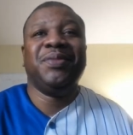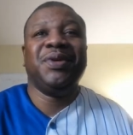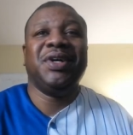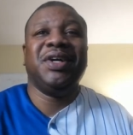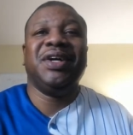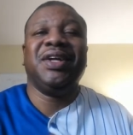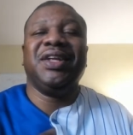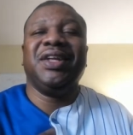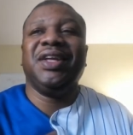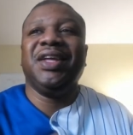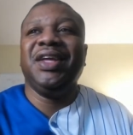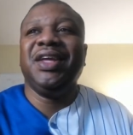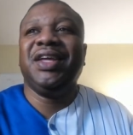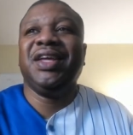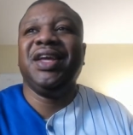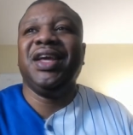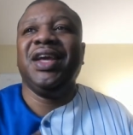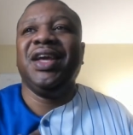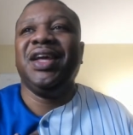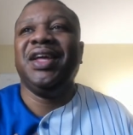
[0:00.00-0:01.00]
but he
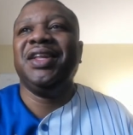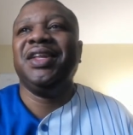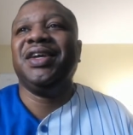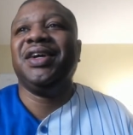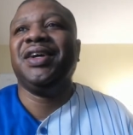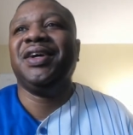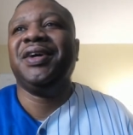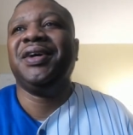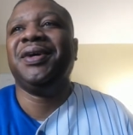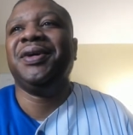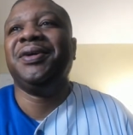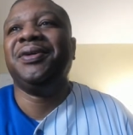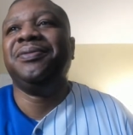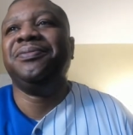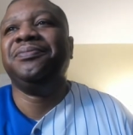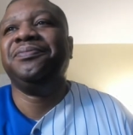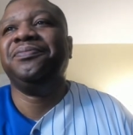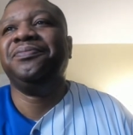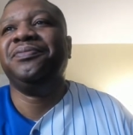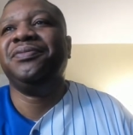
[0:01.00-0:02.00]
can't.
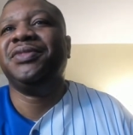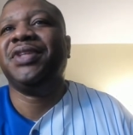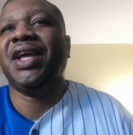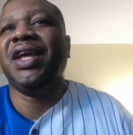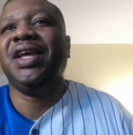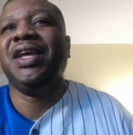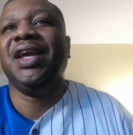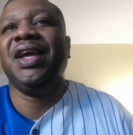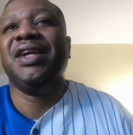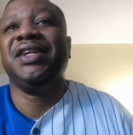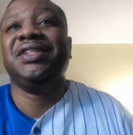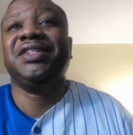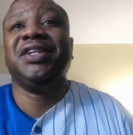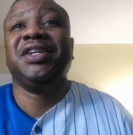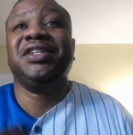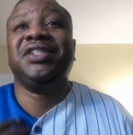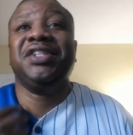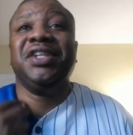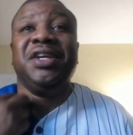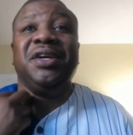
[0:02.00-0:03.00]
Um, they can't
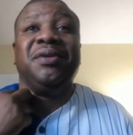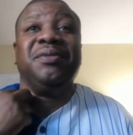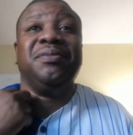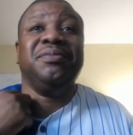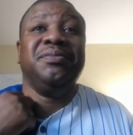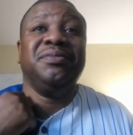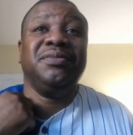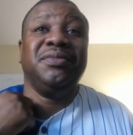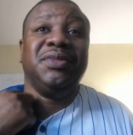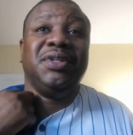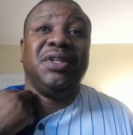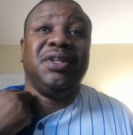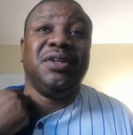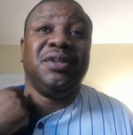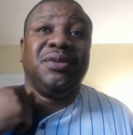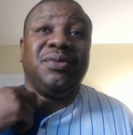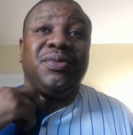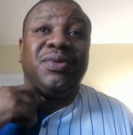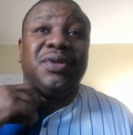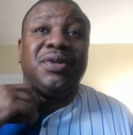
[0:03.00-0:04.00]
touch him. In
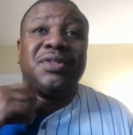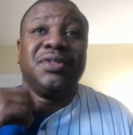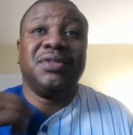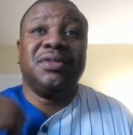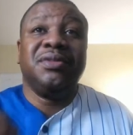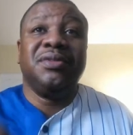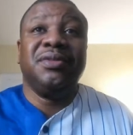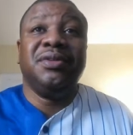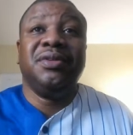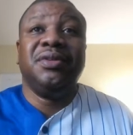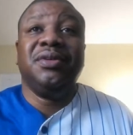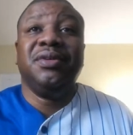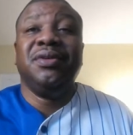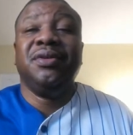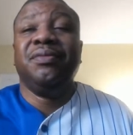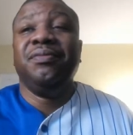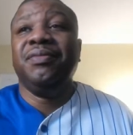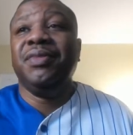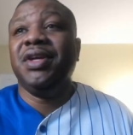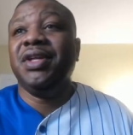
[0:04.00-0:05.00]
other words,
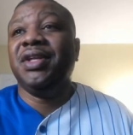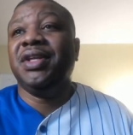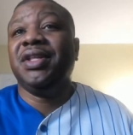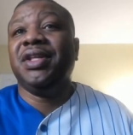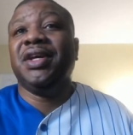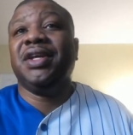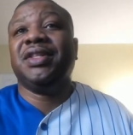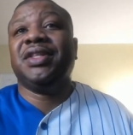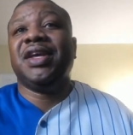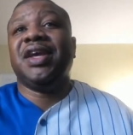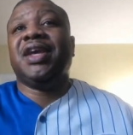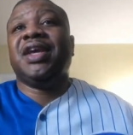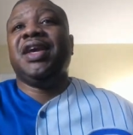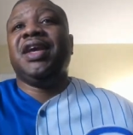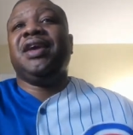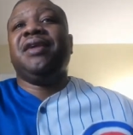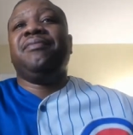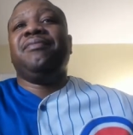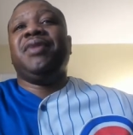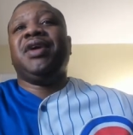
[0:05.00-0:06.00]
meaning that they
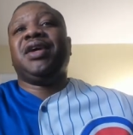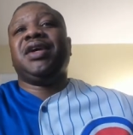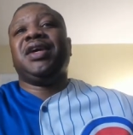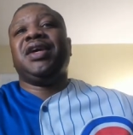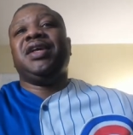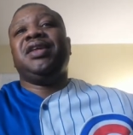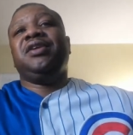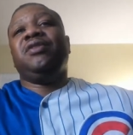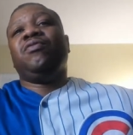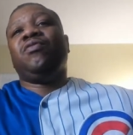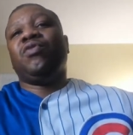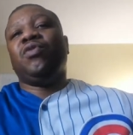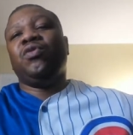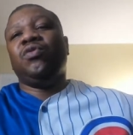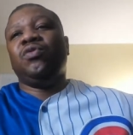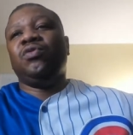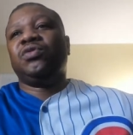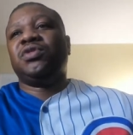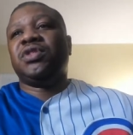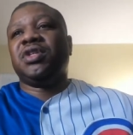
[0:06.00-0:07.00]
can't make any
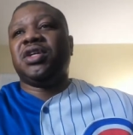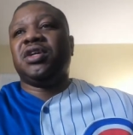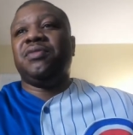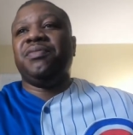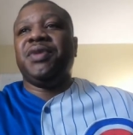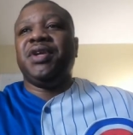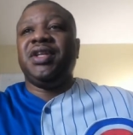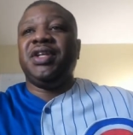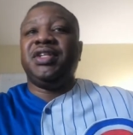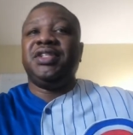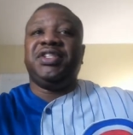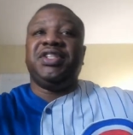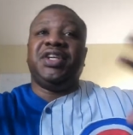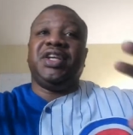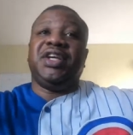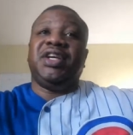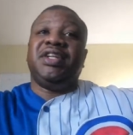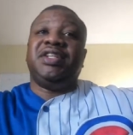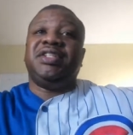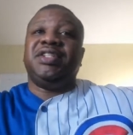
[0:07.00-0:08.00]
rules to come in and
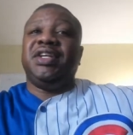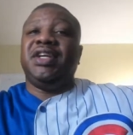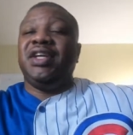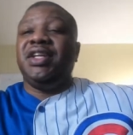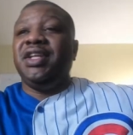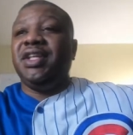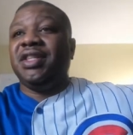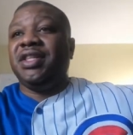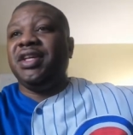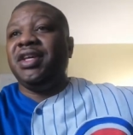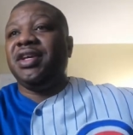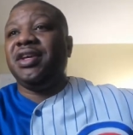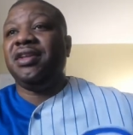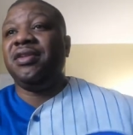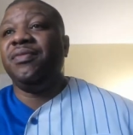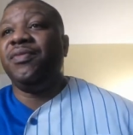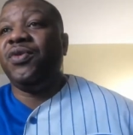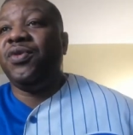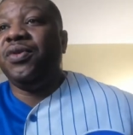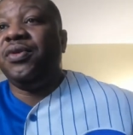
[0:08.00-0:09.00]
change anything
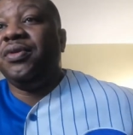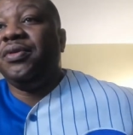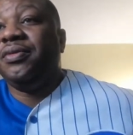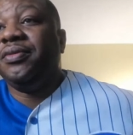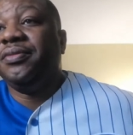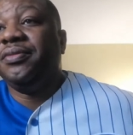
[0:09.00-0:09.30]
anymore.